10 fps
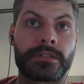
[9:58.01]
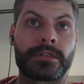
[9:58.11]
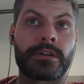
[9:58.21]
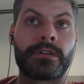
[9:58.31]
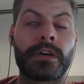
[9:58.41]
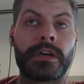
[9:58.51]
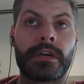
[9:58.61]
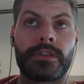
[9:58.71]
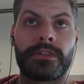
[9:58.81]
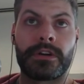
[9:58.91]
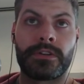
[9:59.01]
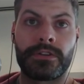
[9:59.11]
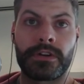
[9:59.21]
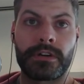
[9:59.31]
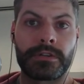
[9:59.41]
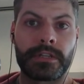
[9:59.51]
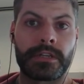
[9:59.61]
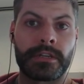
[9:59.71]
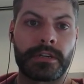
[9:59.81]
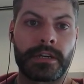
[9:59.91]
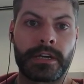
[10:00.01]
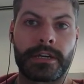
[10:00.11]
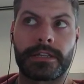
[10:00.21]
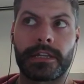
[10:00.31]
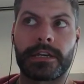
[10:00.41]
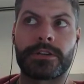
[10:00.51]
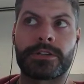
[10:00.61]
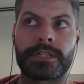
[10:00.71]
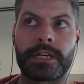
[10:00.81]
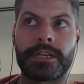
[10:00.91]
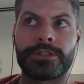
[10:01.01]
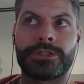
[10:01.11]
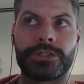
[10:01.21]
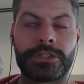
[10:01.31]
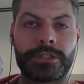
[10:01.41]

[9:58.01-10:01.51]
So They're not really a later stage